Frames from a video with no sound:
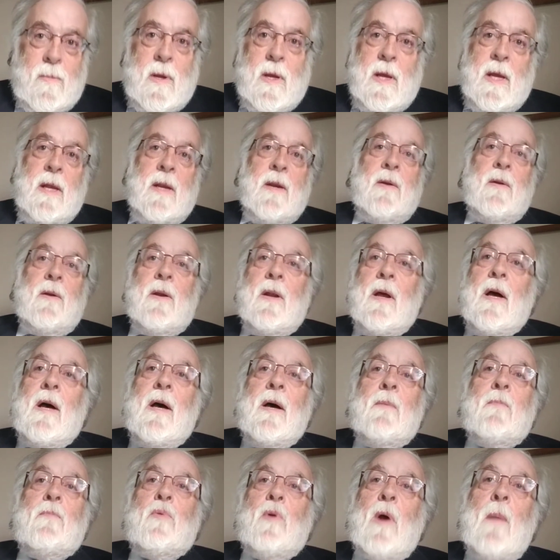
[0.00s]

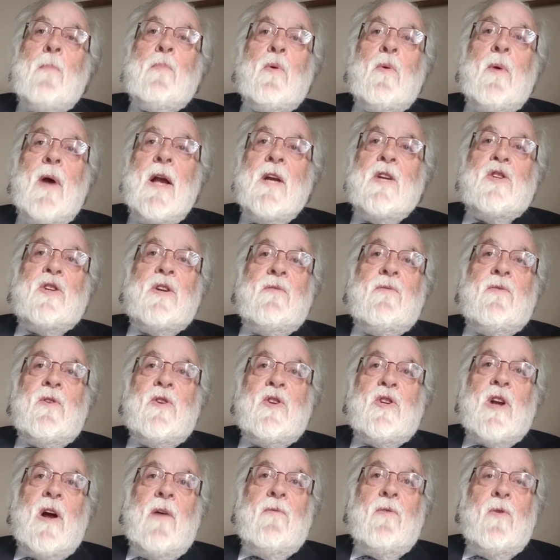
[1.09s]
in preparation for
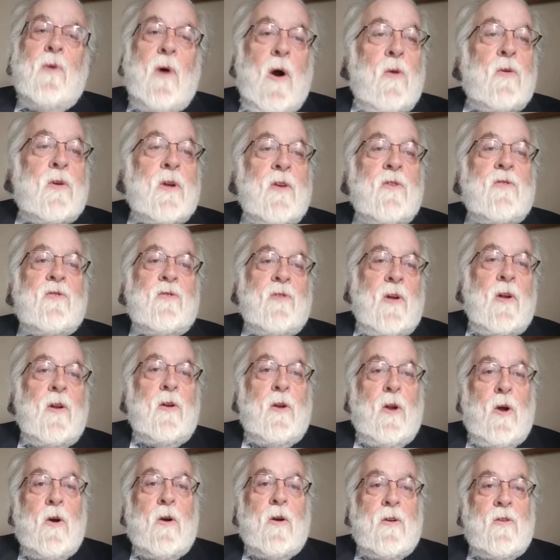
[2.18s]
Shavuot is
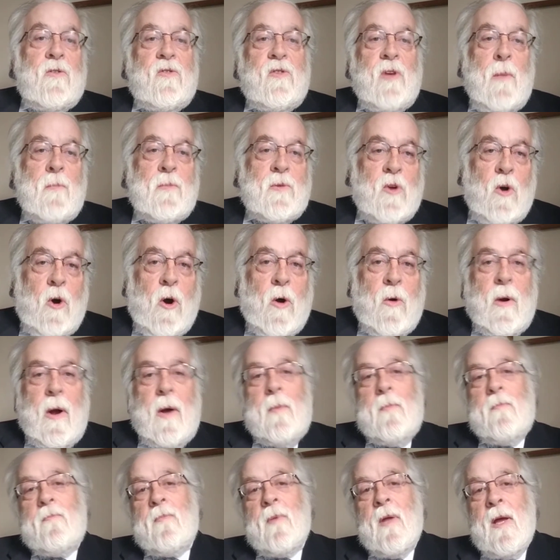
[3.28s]
learn some Torah.
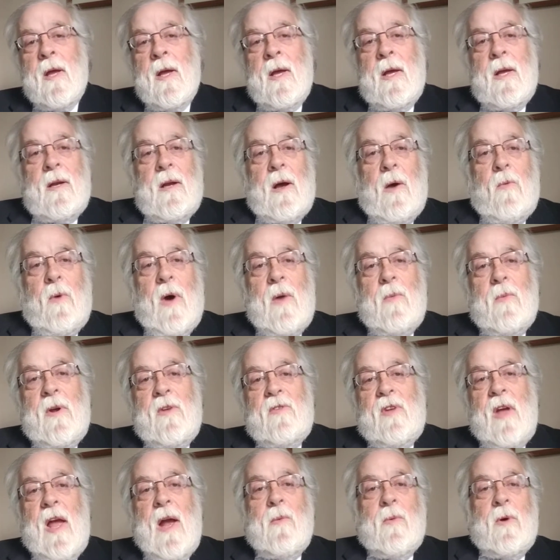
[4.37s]
Now, when we
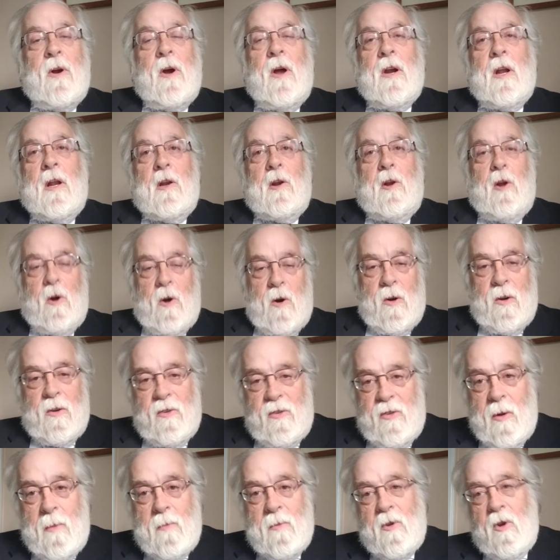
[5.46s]
say we're going to learn
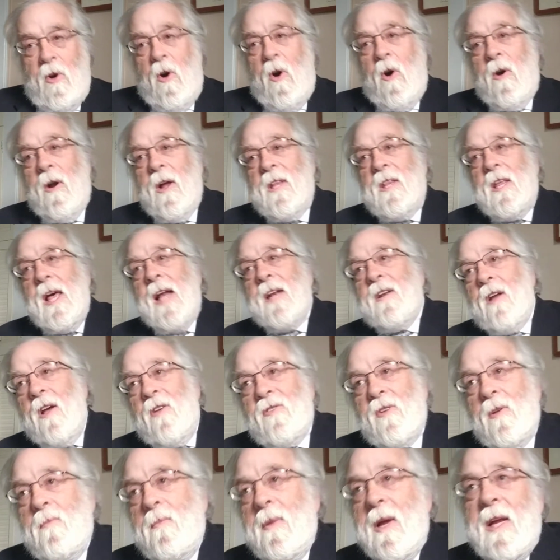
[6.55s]
some Torah, that
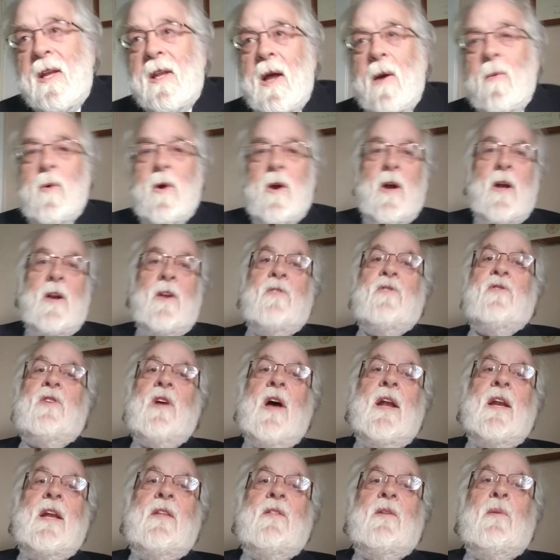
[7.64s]
doesn't mean that we're going to
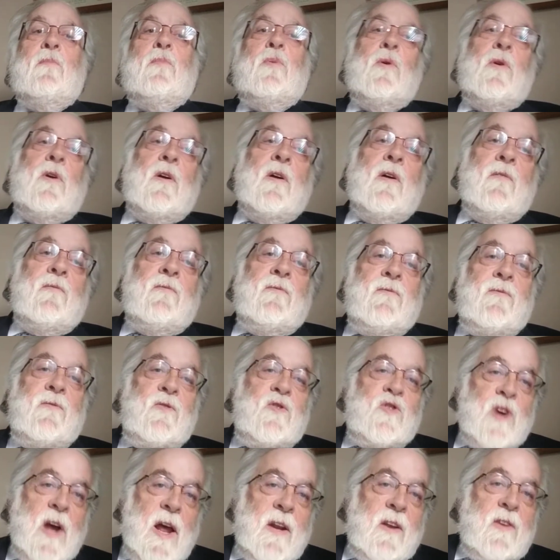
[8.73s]
study the book of
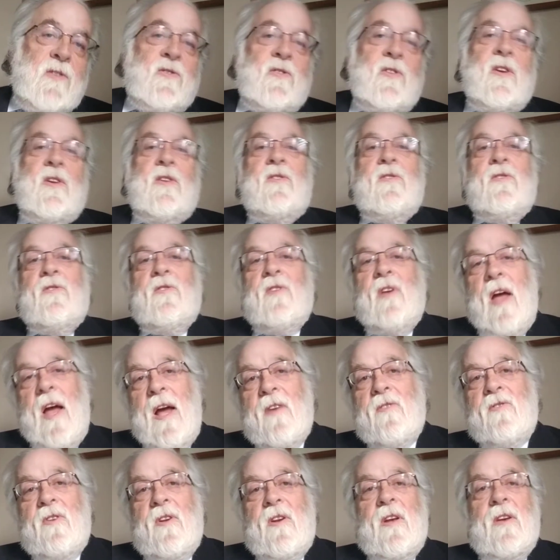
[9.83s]
Genesis,
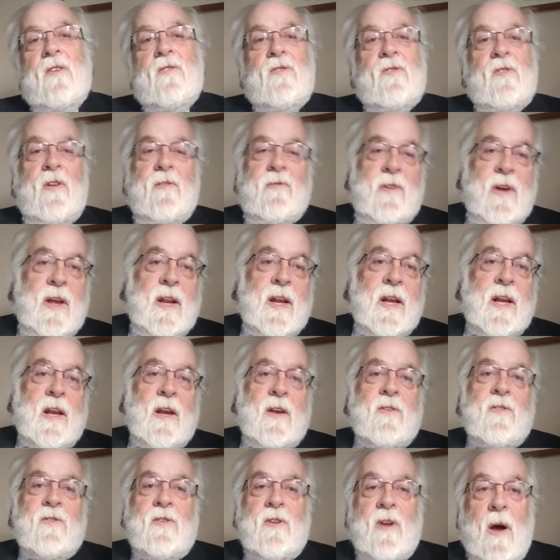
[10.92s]
Exodus,
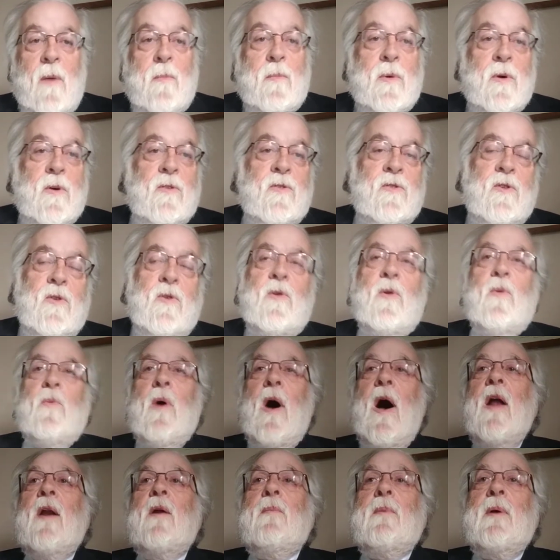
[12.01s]
Leviticus, Numbers,
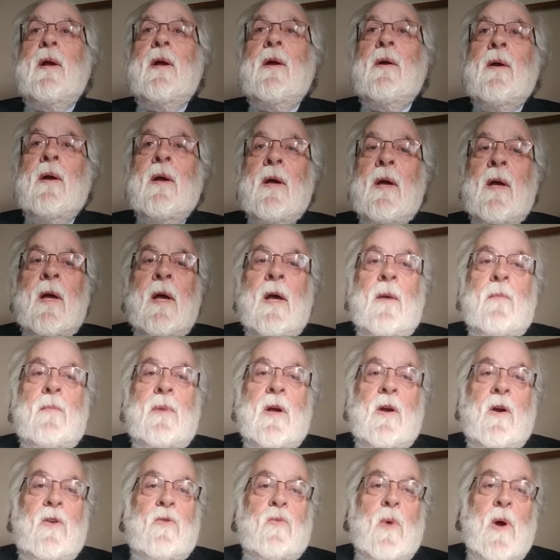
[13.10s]
Deuteronomy.
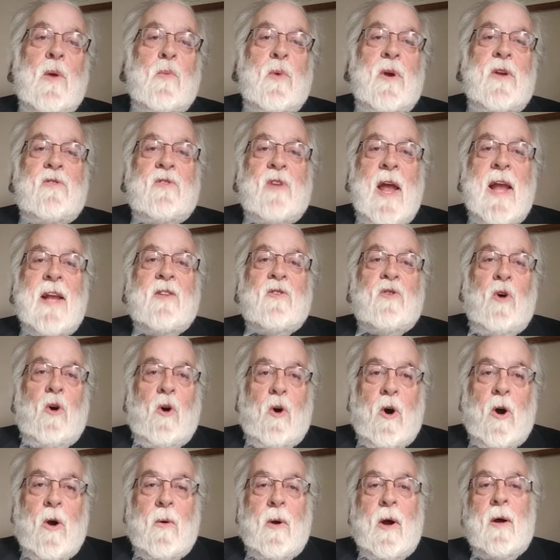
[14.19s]
Because when we say
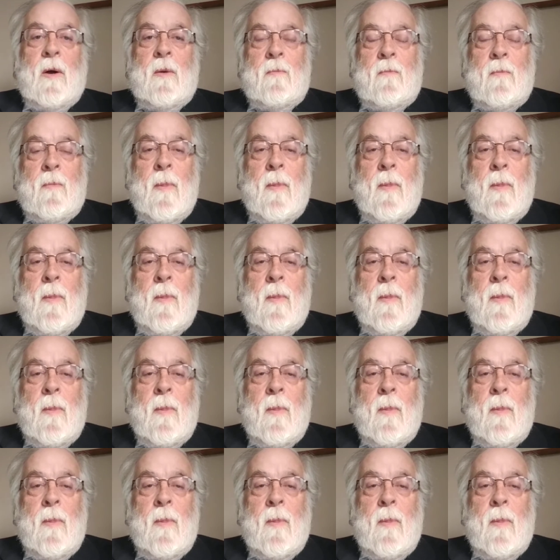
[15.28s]
Torah,